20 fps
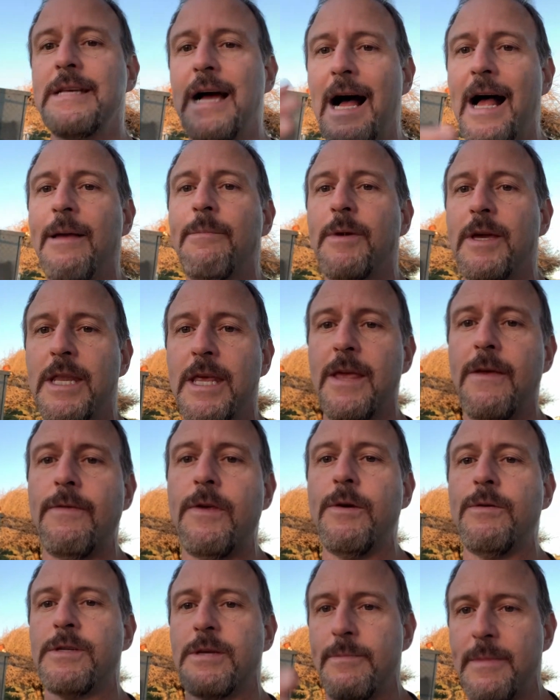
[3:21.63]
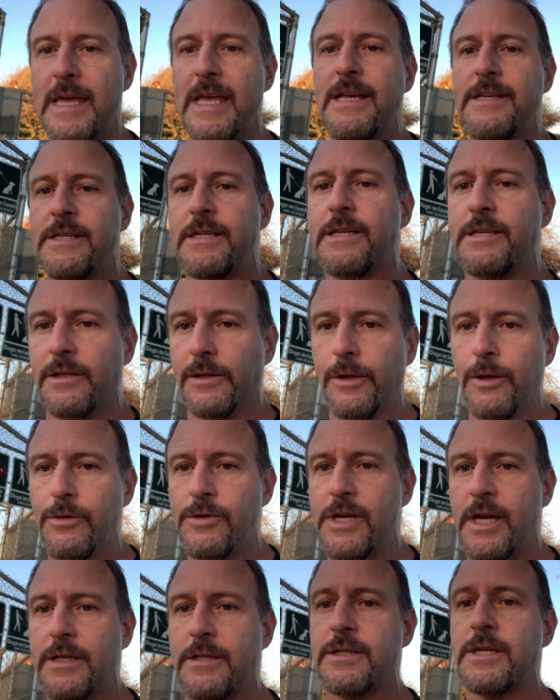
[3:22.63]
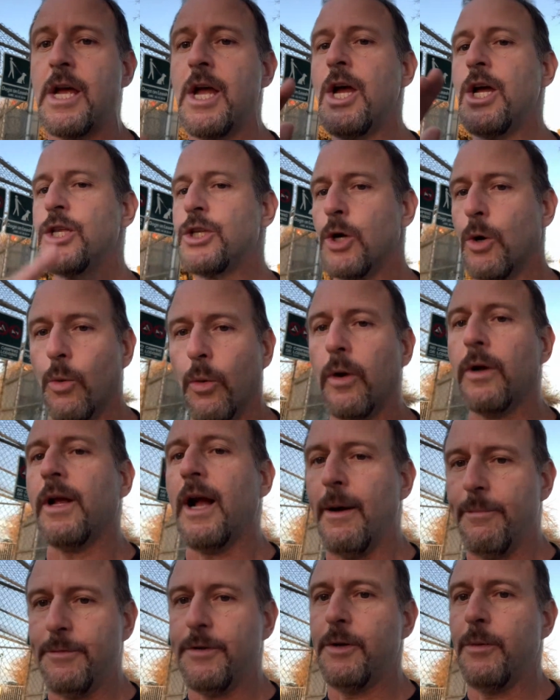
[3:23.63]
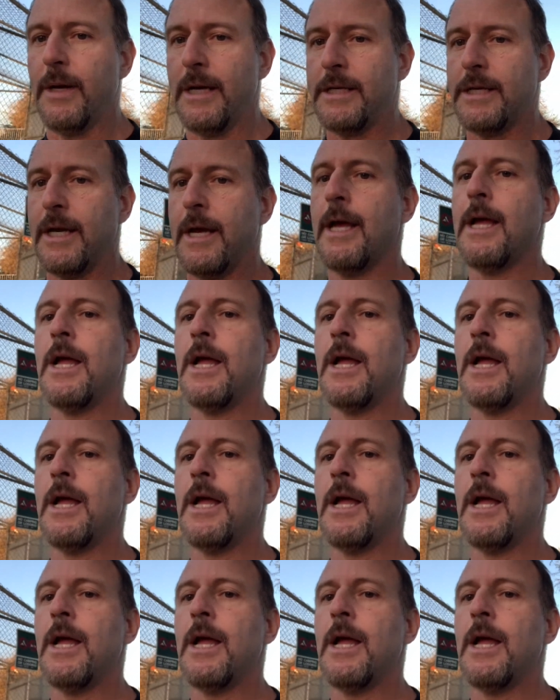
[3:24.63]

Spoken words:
I'm going to give you some easy solutions to work up to it.